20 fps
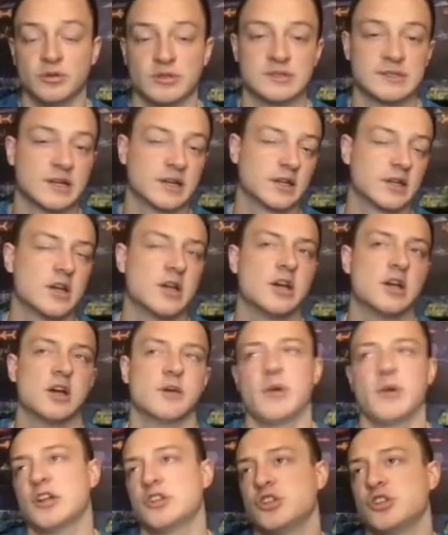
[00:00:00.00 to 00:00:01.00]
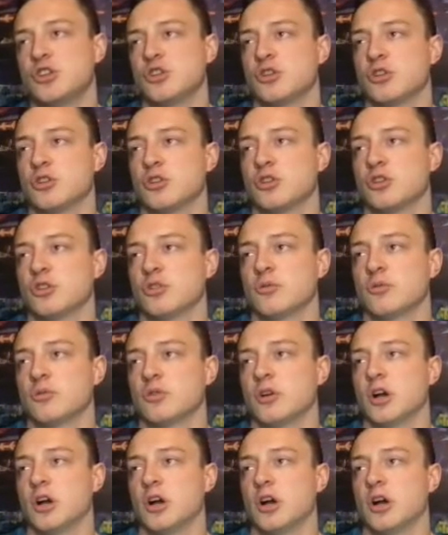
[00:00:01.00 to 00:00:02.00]
It's like, imagine you're
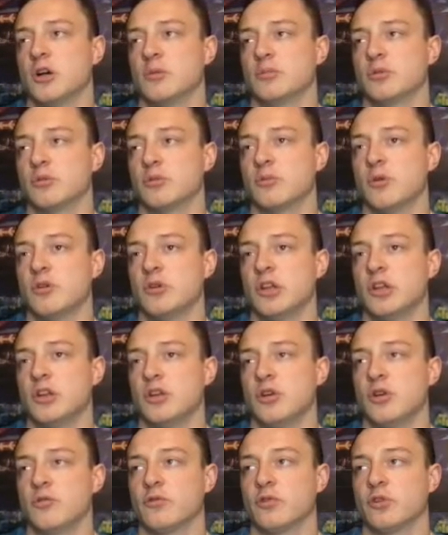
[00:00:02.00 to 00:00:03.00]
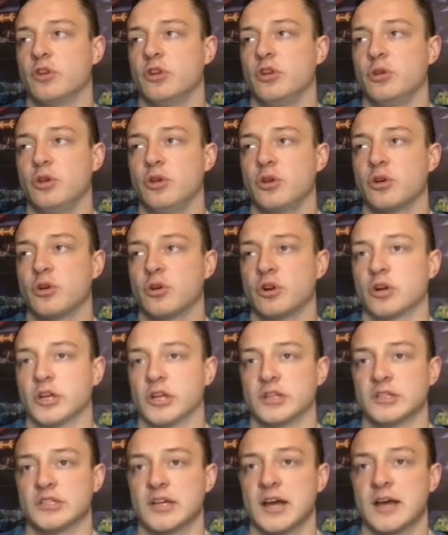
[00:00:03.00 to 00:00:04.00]
promoting over in New York
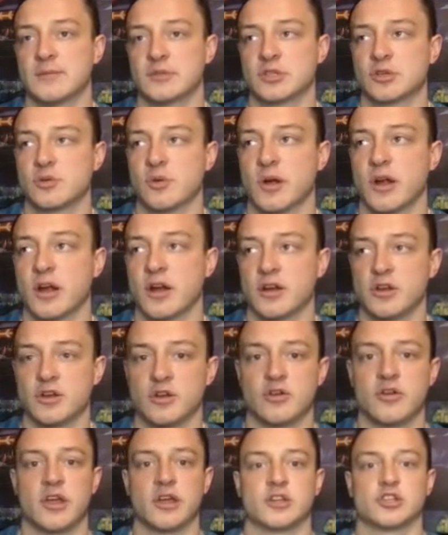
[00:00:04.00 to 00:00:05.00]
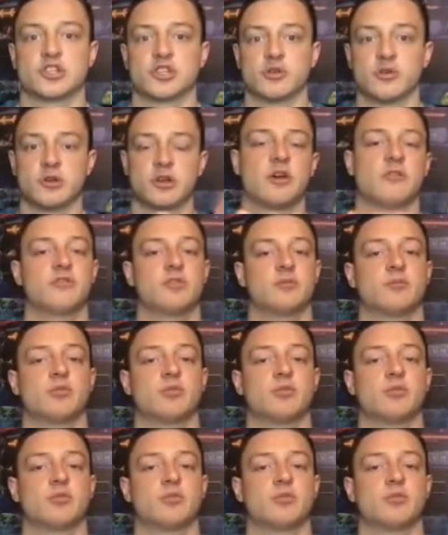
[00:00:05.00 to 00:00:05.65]
and Times Square, and you're like showing off your